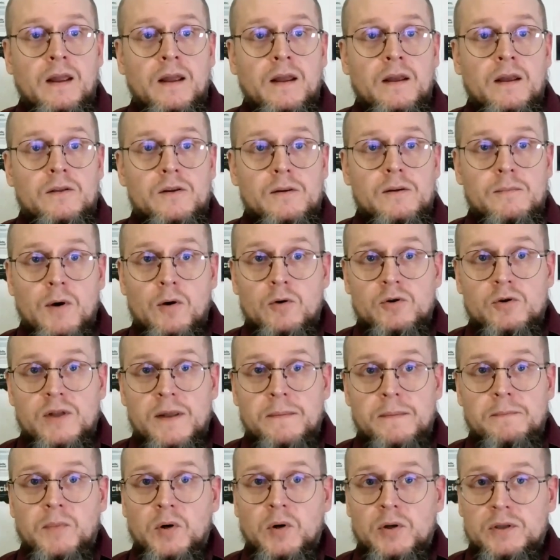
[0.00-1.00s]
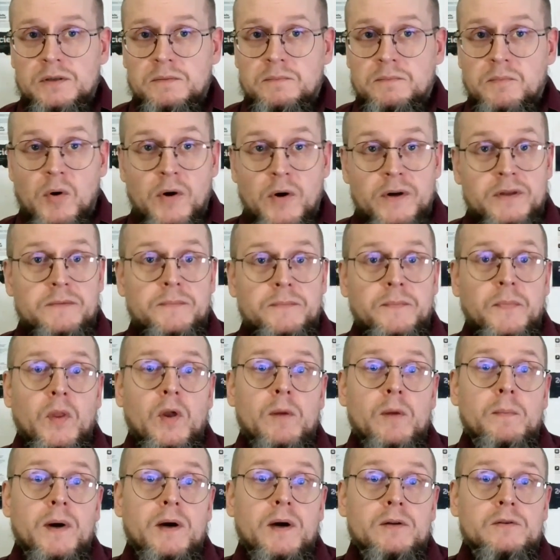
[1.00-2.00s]
The most important point
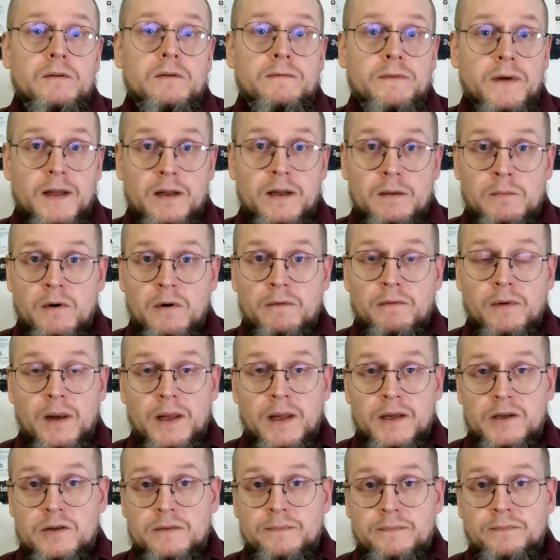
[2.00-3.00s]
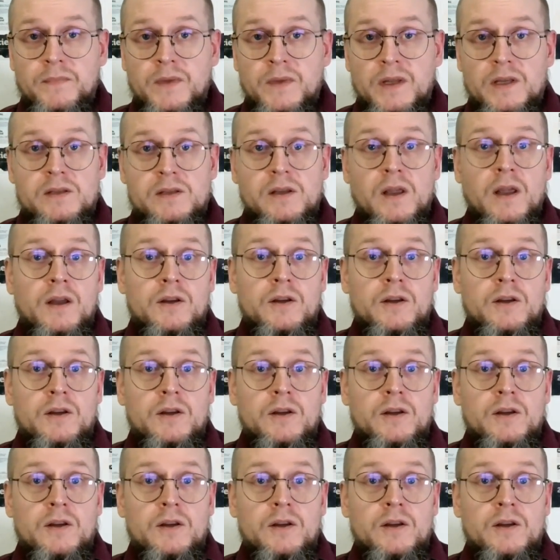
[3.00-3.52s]
about the freedom of religion is